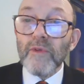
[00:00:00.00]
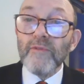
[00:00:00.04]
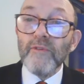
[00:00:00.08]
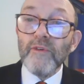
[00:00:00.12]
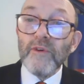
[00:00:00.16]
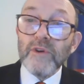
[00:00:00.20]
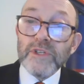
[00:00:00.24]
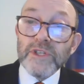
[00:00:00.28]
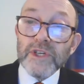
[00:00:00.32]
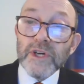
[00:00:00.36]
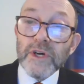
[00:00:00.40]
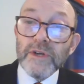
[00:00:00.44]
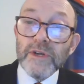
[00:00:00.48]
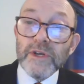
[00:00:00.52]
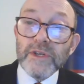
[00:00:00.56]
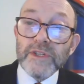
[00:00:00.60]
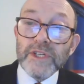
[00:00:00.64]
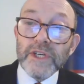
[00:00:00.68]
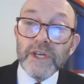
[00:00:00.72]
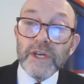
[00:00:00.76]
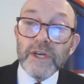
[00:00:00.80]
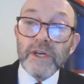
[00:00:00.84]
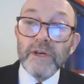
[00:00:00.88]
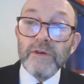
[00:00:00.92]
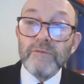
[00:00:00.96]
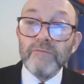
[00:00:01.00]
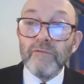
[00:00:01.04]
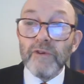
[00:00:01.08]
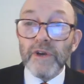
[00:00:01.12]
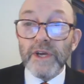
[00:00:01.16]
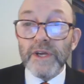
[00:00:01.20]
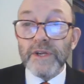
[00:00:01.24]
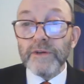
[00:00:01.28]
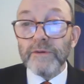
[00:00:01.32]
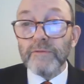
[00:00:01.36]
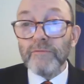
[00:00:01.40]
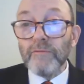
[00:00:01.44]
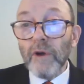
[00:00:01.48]
fraternity can
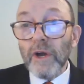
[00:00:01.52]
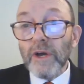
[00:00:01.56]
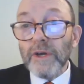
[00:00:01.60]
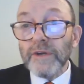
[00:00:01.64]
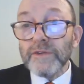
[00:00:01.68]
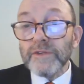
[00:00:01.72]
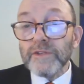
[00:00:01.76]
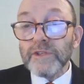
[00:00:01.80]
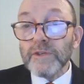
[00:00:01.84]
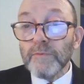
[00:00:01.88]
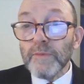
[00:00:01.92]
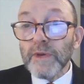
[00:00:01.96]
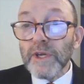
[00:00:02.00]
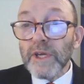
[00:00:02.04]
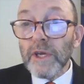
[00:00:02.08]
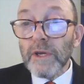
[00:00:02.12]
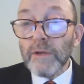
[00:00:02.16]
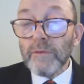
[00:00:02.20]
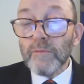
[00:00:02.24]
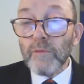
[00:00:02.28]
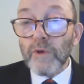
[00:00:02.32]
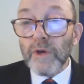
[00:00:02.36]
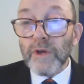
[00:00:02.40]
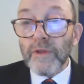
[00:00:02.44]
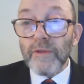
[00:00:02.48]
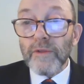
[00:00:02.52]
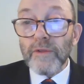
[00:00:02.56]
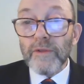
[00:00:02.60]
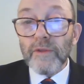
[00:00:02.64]
read and write to begin with.